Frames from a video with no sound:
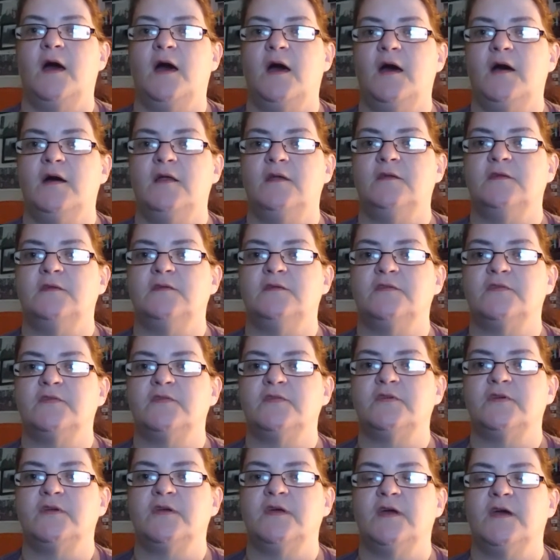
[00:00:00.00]

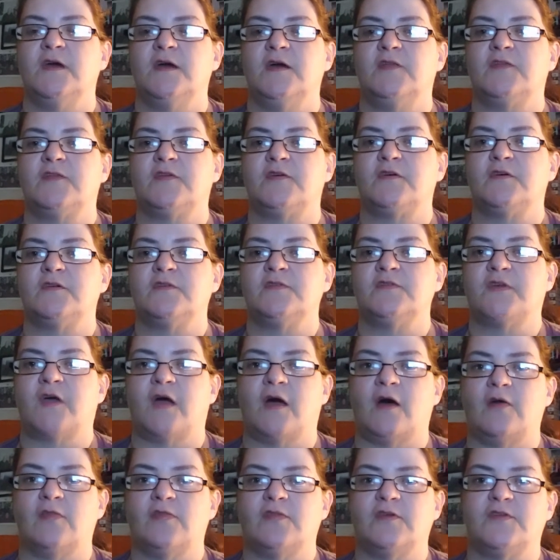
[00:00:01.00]
and it turns
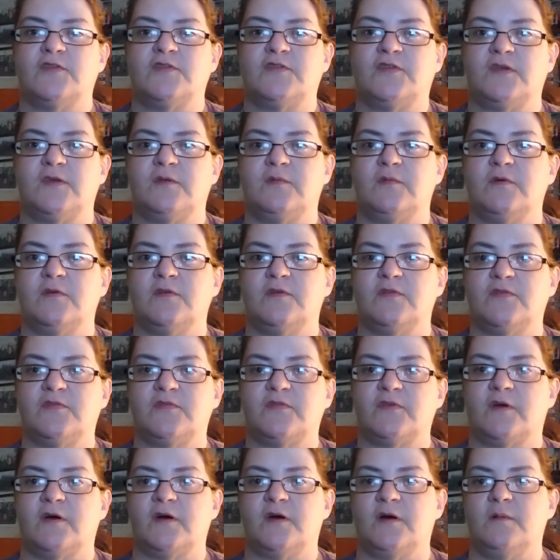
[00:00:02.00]
out that she
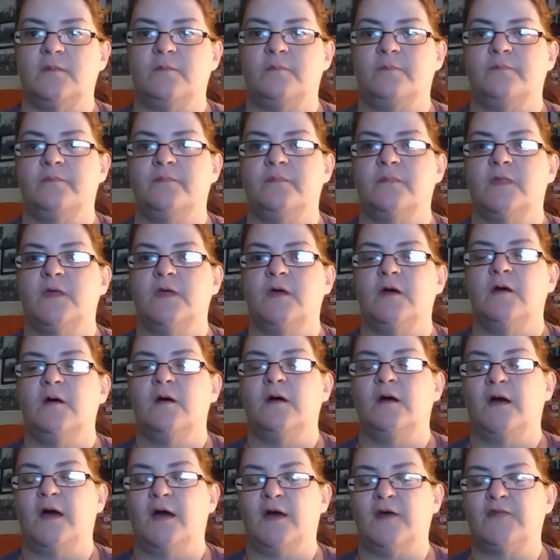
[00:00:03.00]
was,
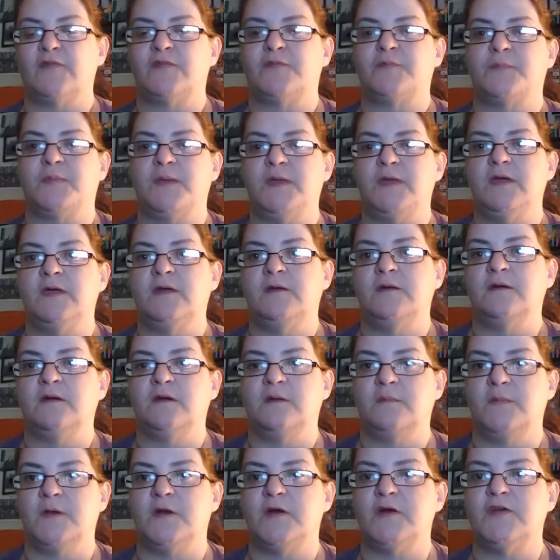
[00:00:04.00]
as
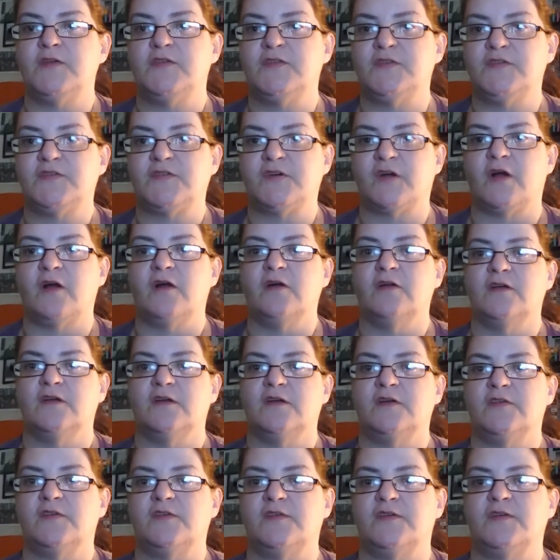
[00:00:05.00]
being married to
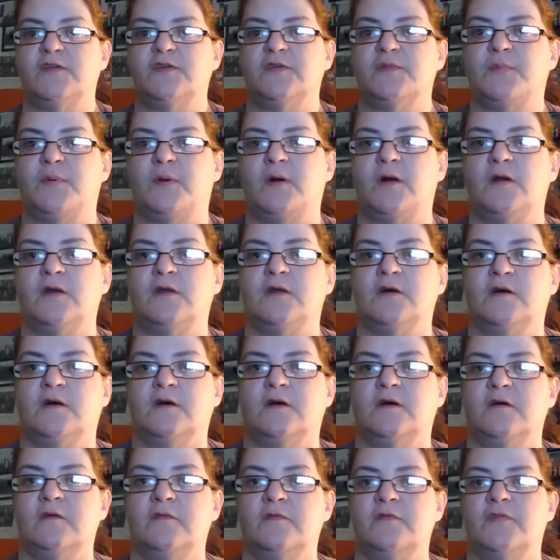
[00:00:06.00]
Charlie, she is part
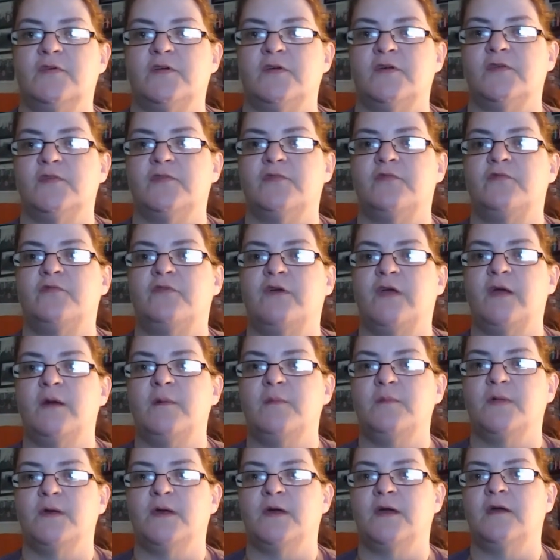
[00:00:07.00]
of this
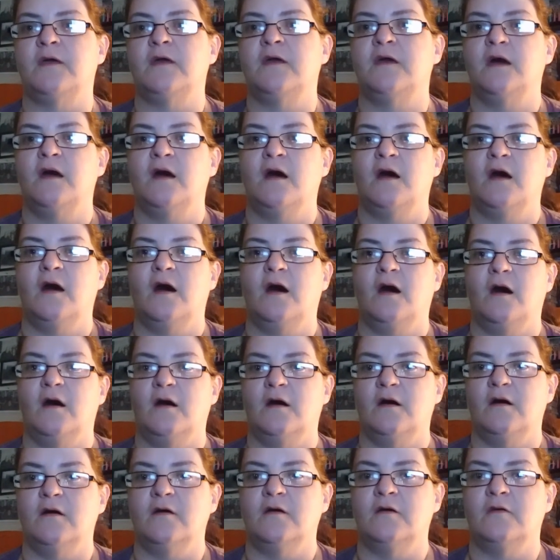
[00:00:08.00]
family
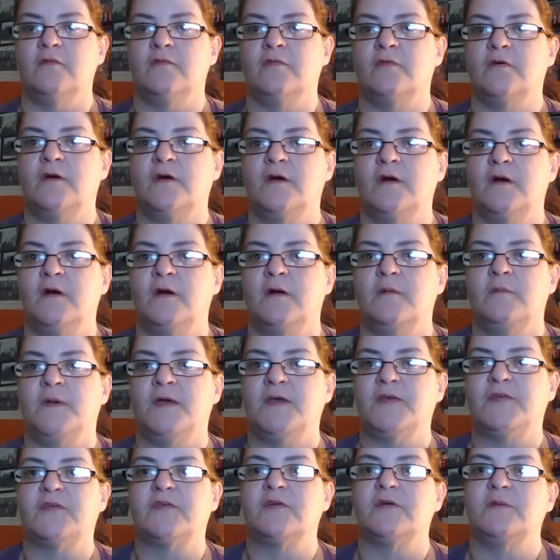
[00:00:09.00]
of
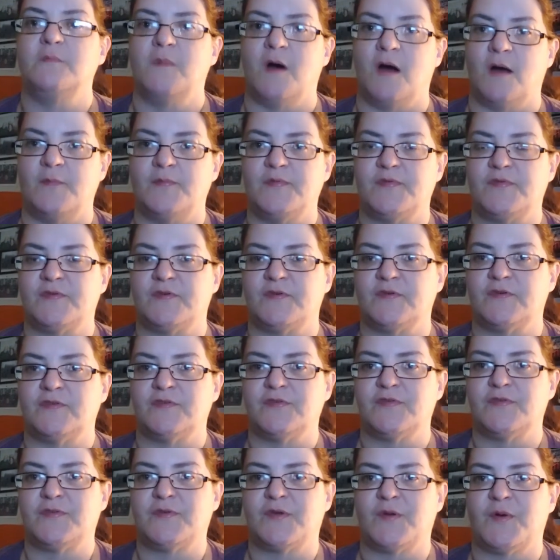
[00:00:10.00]
basically
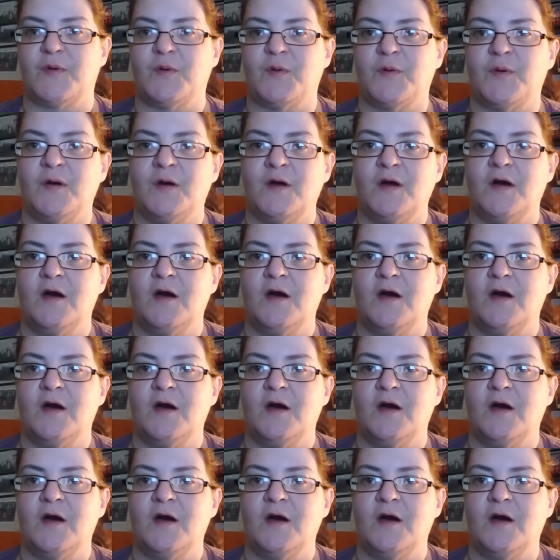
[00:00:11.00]
mobsters. So